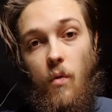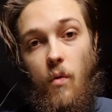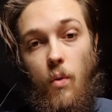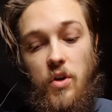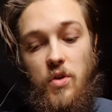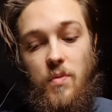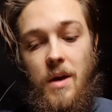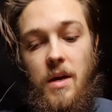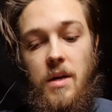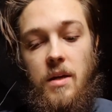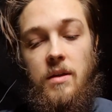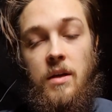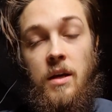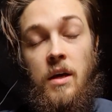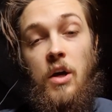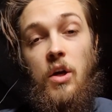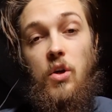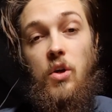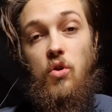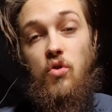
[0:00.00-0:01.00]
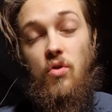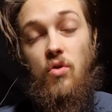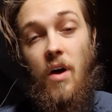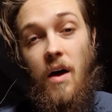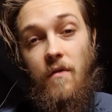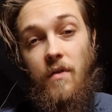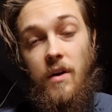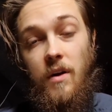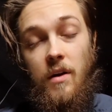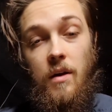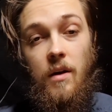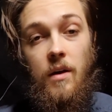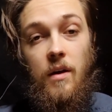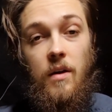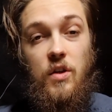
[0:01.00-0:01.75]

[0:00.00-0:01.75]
which means your driving